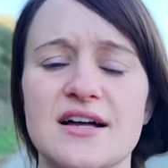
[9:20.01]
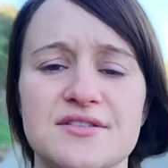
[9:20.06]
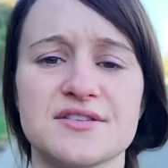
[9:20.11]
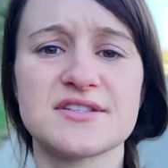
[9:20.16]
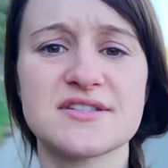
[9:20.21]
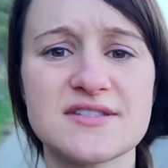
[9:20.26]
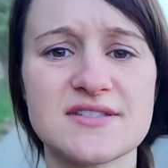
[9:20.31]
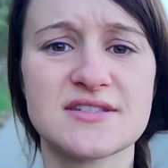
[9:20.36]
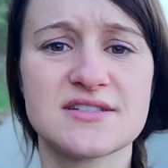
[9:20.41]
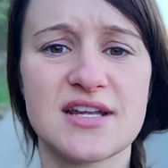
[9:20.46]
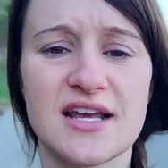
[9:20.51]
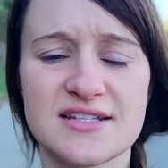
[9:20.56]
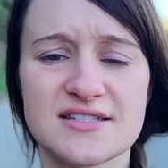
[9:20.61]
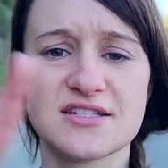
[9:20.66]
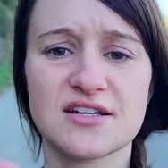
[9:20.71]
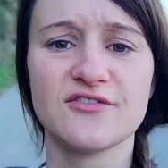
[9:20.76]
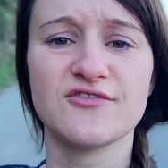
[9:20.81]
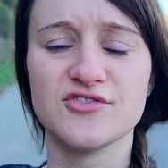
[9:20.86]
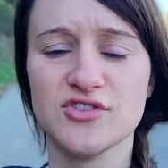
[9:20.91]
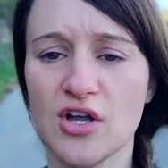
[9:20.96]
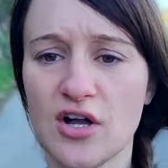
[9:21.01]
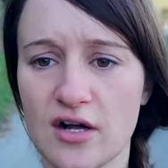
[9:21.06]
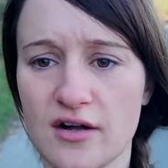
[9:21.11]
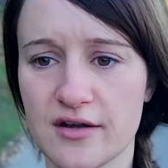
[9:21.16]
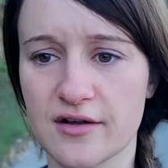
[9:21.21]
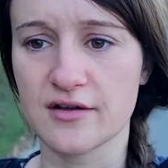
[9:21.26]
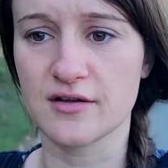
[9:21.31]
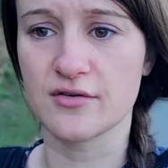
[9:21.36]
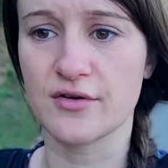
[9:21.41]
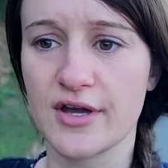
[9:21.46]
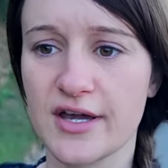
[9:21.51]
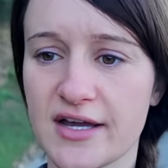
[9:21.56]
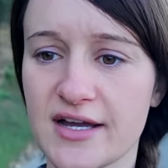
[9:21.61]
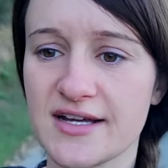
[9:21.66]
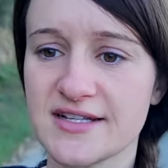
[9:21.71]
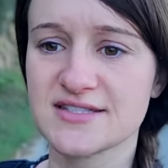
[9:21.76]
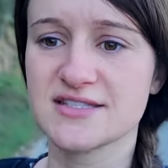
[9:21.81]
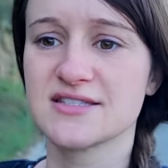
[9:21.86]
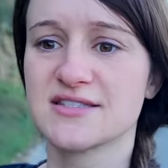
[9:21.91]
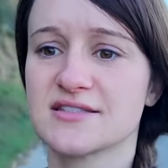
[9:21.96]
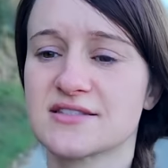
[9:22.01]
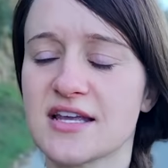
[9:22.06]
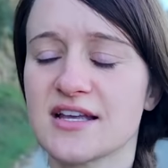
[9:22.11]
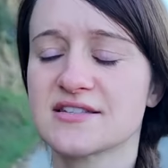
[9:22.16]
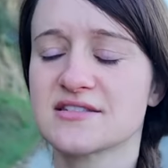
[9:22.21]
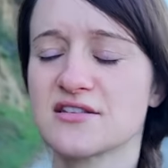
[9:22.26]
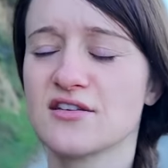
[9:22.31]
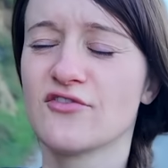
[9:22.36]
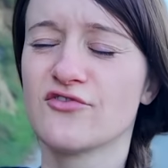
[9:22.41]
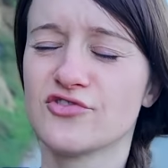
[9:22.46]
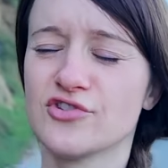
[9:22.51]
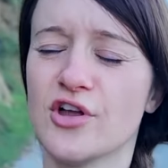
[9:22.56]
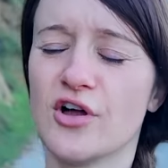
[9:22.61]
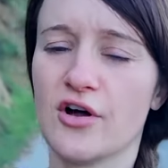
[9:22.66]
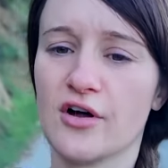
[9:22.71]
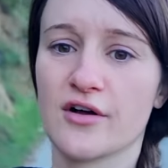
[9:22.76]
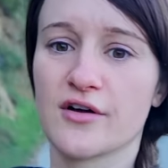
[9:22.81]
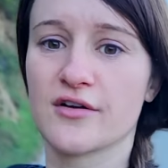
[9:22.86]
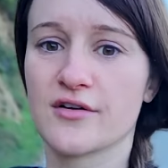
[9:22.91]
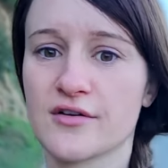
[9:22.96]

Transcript: This is a testing vlog, okay guys? This is a testing vlog.